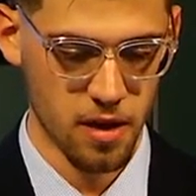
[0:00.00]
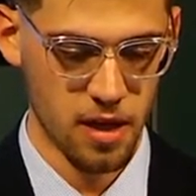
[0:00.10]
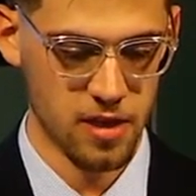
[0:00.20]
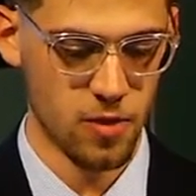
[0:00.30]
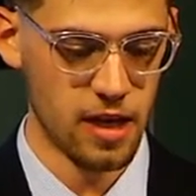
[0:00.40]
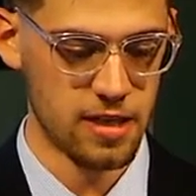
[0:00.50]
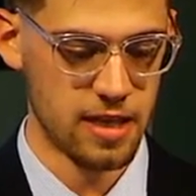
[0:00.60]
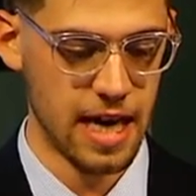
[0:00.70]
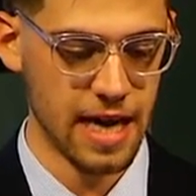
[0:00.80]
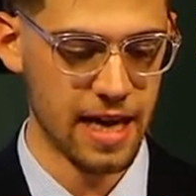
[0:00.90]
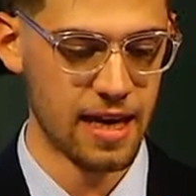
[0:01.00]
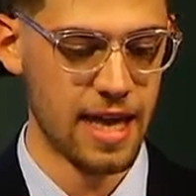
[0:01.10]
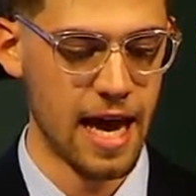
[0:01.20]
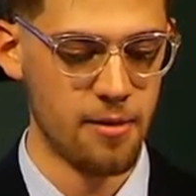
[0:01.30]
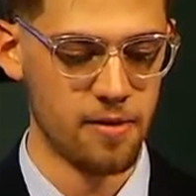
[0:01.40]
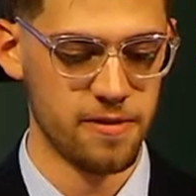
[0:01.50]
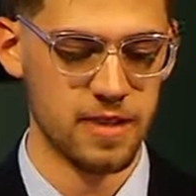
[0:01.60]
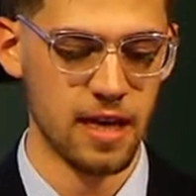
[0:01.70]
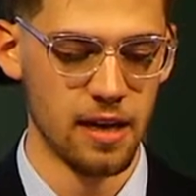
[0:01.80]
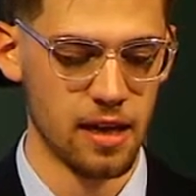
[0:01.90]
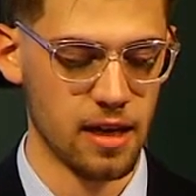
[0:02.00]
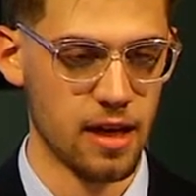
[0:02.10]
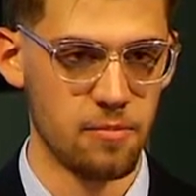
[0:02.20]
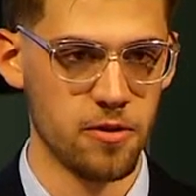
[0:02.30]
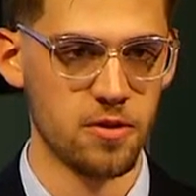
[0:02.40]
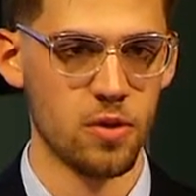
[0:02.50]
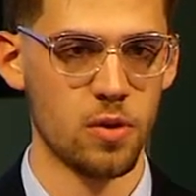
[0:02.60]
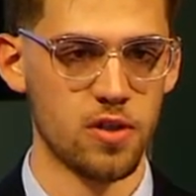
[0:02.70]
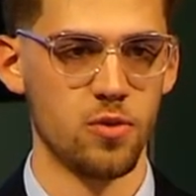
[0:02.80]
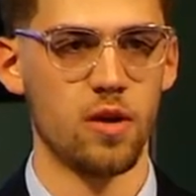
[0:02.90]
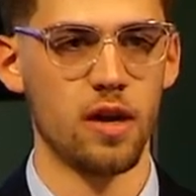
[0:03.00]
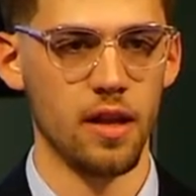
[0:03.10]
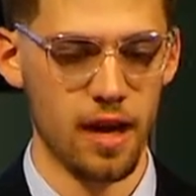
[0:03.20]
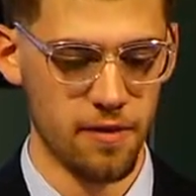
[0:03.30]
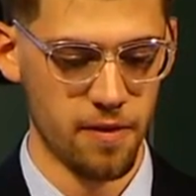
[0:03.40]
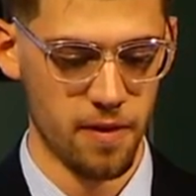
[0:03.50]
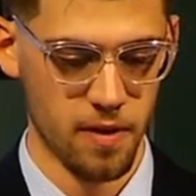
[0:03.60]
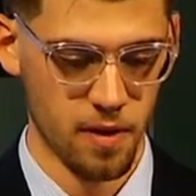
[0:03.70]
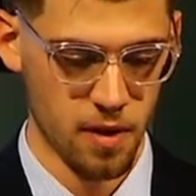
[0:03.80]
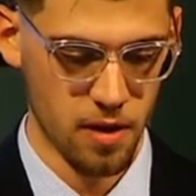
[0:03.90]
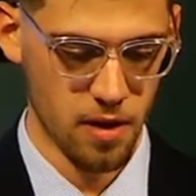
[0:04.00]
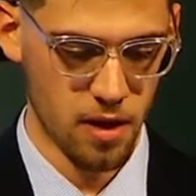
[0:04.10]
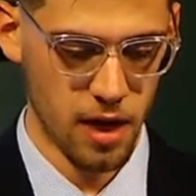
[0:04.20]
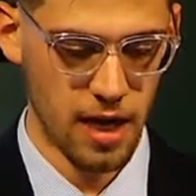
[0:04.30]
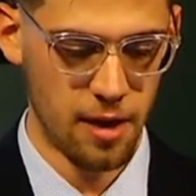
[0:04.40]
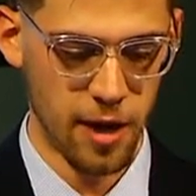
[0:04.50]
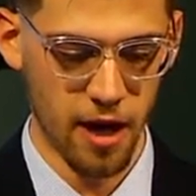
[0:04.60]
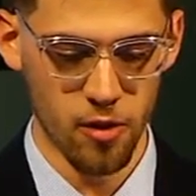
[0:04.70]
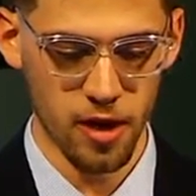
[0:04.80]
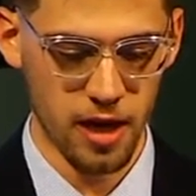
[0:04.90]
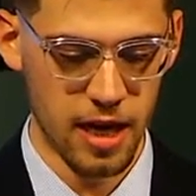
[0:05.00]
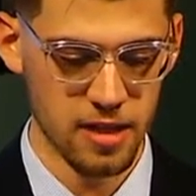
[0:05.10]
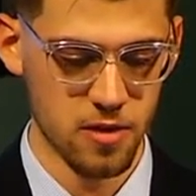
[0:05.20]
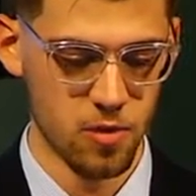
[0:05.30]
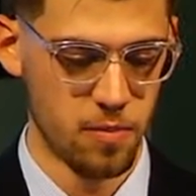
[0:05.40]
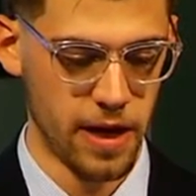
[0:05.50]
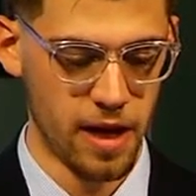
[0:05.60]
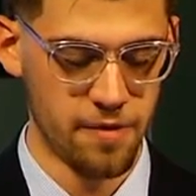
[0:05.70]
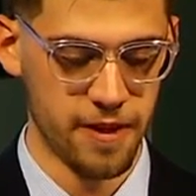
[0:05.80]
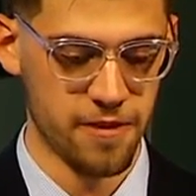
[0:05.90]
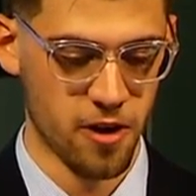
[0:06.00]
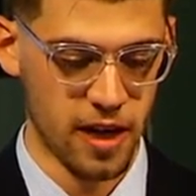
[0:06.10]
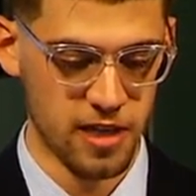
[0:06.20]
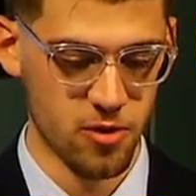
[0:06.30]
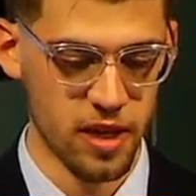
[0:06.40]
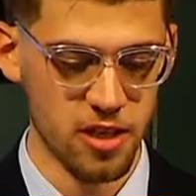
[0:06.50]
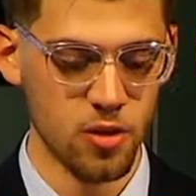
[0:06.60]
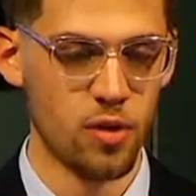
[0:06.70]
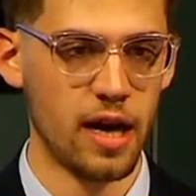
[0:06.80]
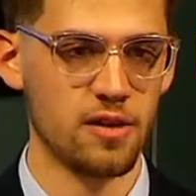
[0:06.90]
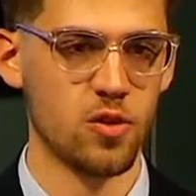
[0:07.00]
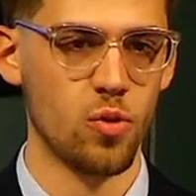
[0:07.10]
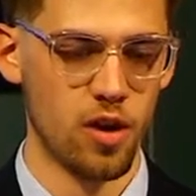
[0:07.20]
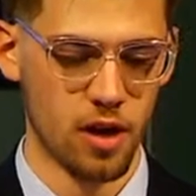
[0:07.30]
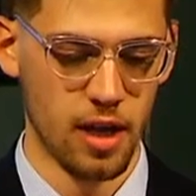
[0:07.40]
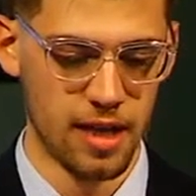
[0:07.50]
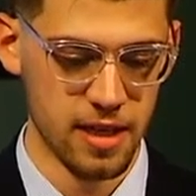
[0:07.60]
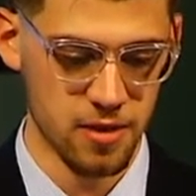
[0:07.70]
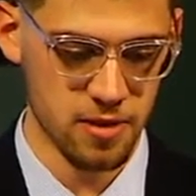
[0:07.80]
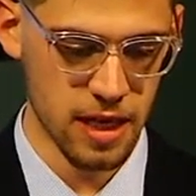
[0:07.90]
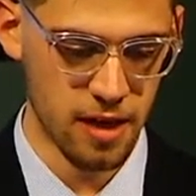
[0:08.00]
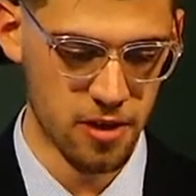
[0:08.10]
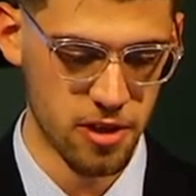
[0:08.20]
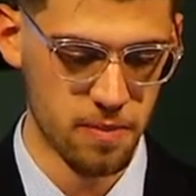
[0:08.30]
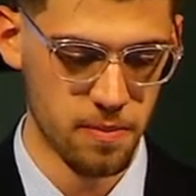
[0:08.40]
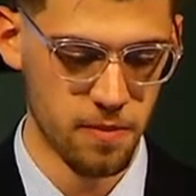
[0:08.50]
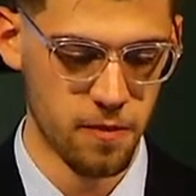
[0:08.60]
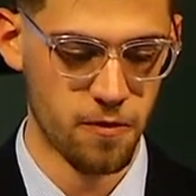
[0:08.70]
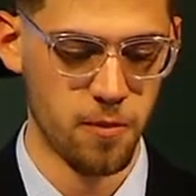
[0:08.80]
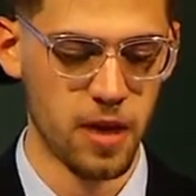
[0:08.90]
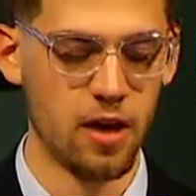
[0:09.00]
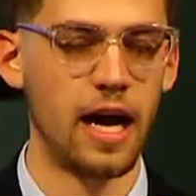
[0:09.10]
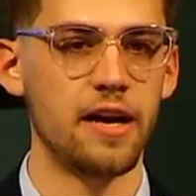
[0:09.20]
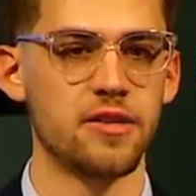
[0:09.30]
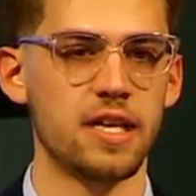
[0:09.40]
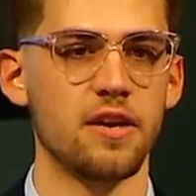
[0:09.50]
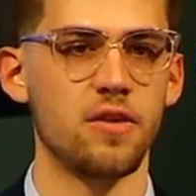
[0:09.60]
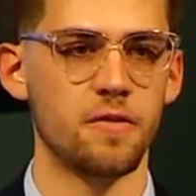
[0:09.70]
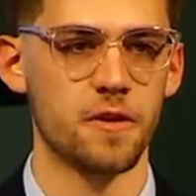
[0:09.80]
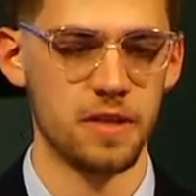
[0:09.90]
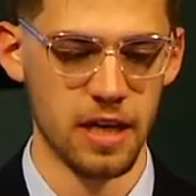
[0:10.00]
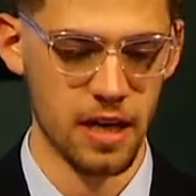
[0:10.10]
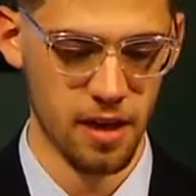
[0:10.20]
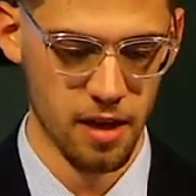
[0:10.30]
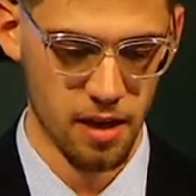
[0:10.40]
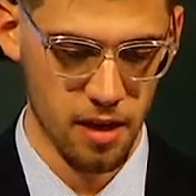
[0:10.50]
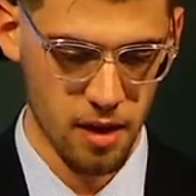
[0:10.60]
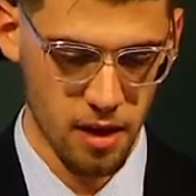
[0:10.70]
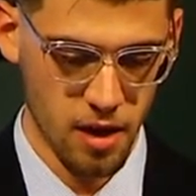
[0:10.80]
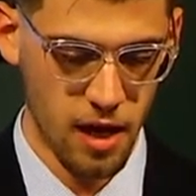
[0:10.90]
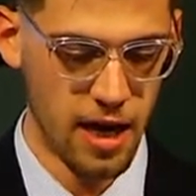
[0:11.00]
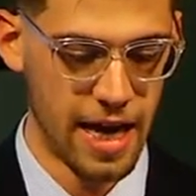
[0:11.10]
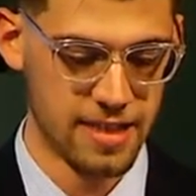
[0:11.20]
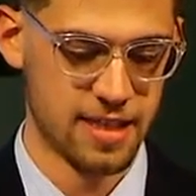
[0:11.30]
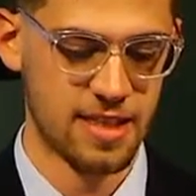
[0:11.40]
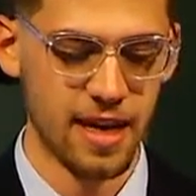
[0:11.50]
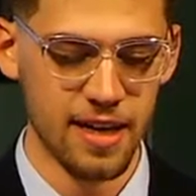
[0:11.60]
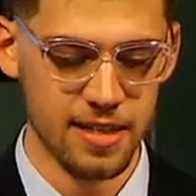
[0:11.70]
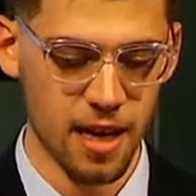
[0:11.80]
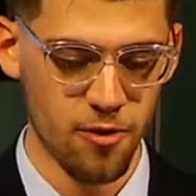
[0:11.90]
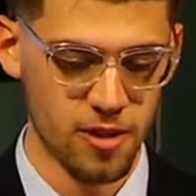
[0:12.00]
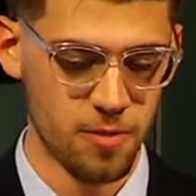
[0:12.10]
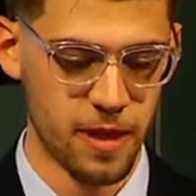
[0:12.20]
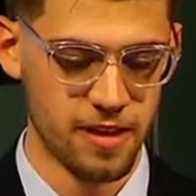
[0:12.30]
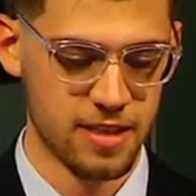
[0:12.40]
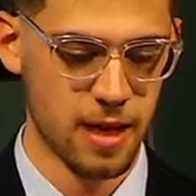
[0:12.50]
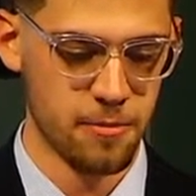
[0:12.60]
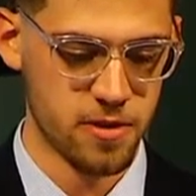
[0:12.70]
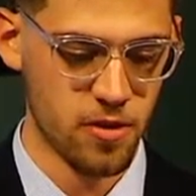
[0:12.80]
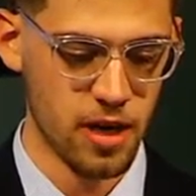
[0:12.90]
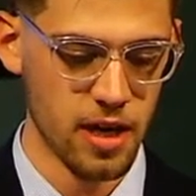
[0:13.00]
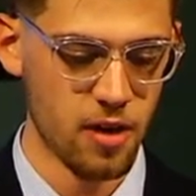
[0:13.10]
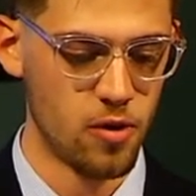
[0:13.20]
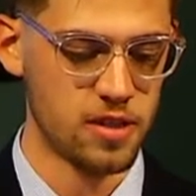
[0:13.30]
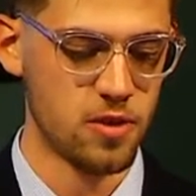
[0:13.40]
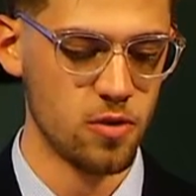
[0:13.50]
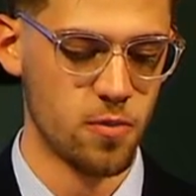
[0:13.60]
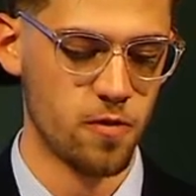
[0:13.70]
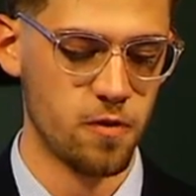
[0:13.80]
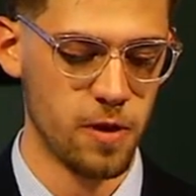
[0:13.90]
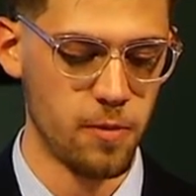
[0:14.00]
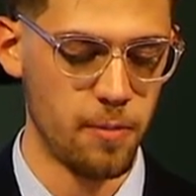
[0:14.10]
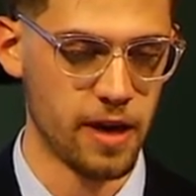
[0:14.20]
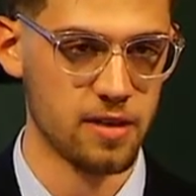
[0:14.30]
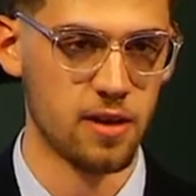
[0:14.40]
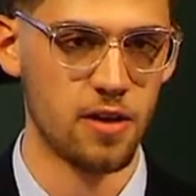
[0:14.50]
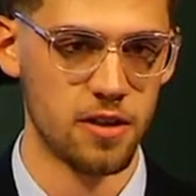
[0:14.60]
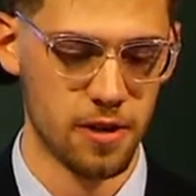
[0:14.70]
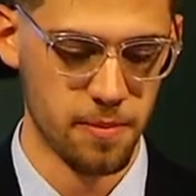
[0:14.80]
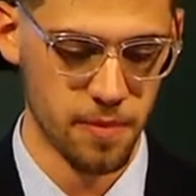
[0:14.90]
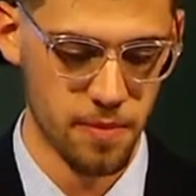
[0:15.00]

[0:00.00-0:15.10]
as well as to not get in the habit of settling and pursuing what you want in life. Uh, my hard work in high school would pay off after graduation when I was awarded a Latino scholarship from The Ohio State University. Uh, as excited as I was about this opportunity, OSU would prove to be my biggest hardship.